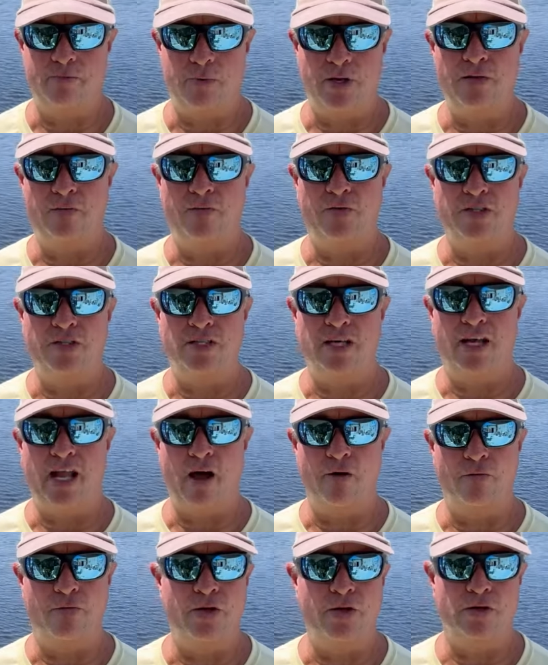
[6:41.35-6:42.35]
Pete Fishing
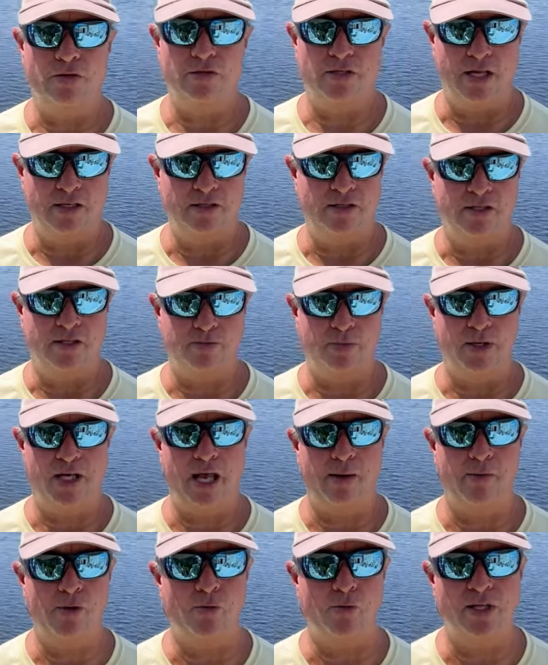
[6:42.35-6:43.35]
Outfitters. They just
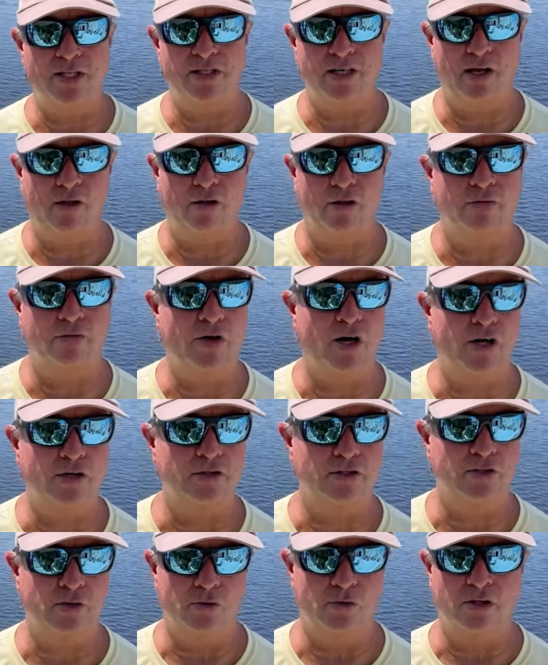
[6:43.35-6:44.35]
became a retailer of
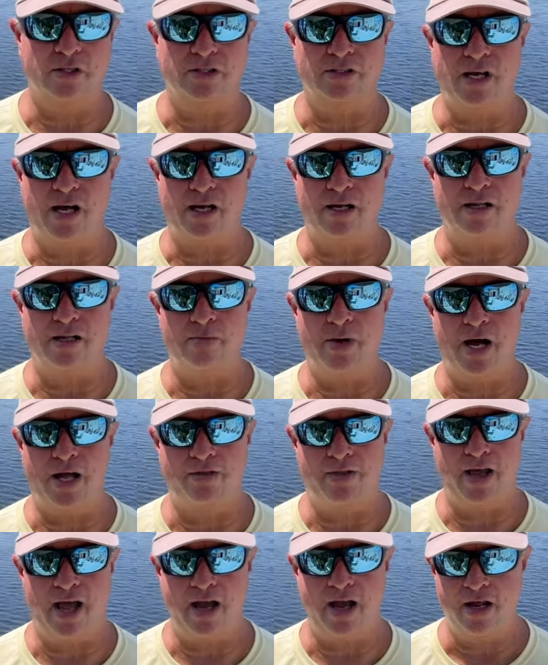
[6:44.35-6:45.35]
ours, so we're excited
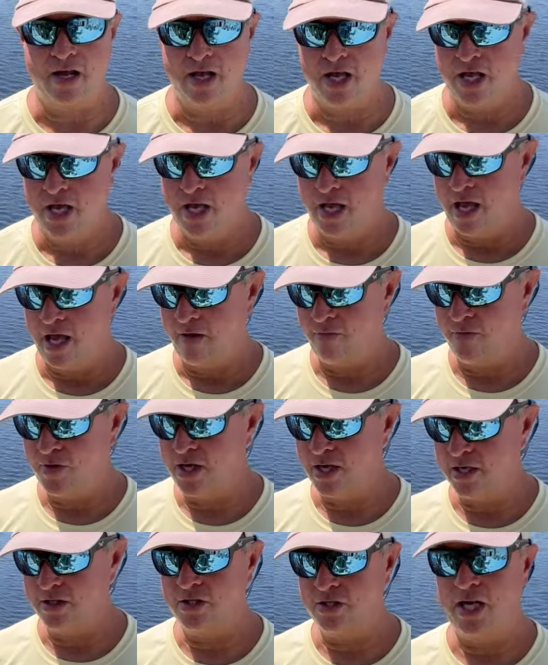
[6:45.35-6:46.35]
about that. If you
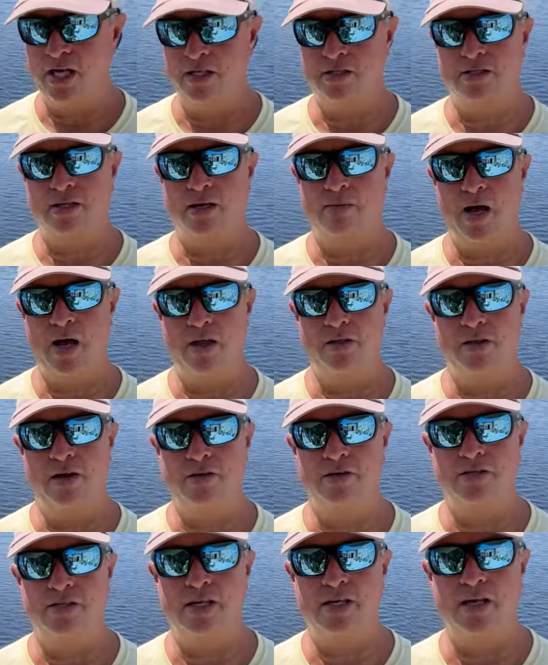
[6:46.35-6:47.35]
get a chance to come out there
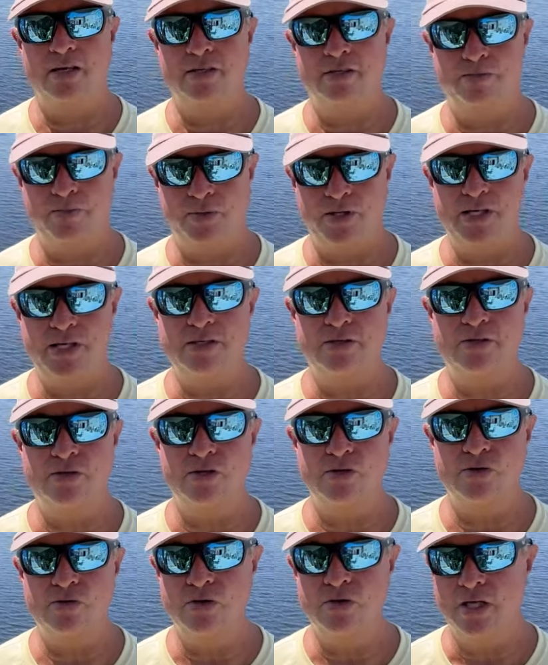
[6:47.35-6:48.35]
and see us, please
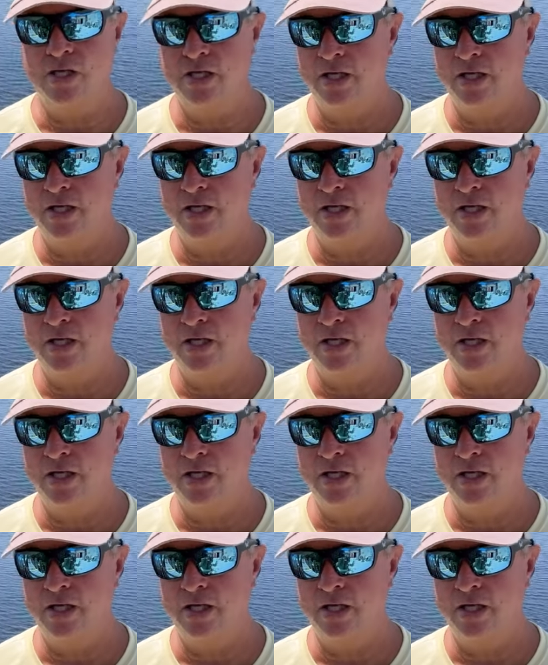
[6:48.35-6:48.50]
do.